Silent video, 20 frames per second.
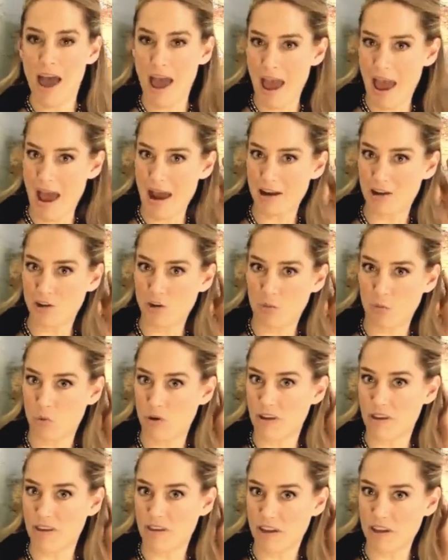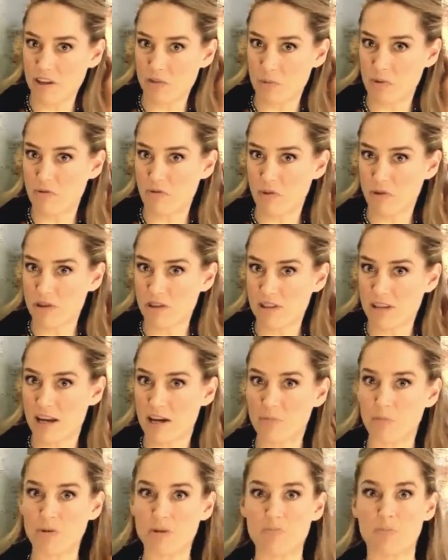And one of the things we first
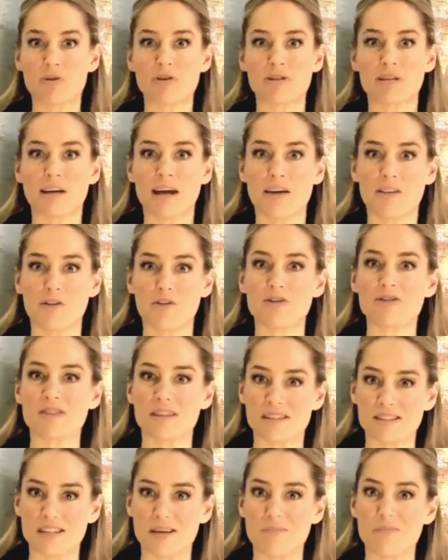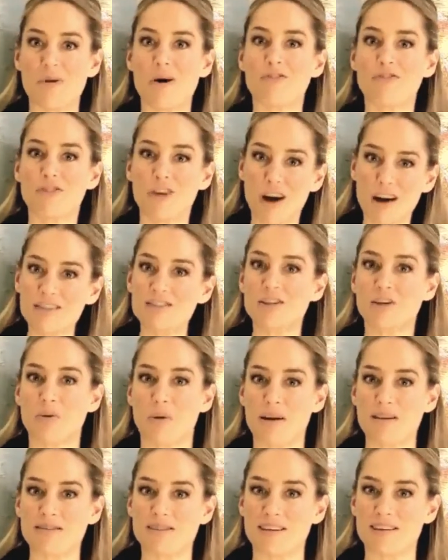did was put together a system of
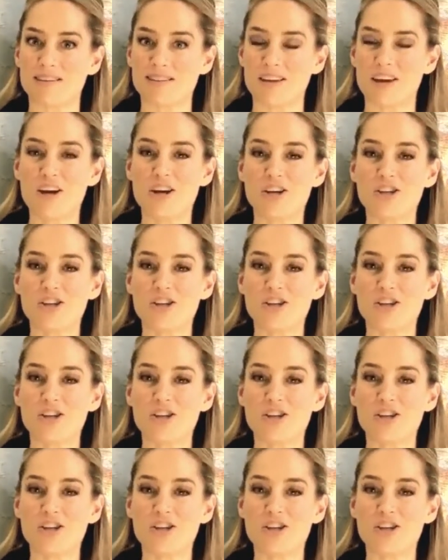consequences.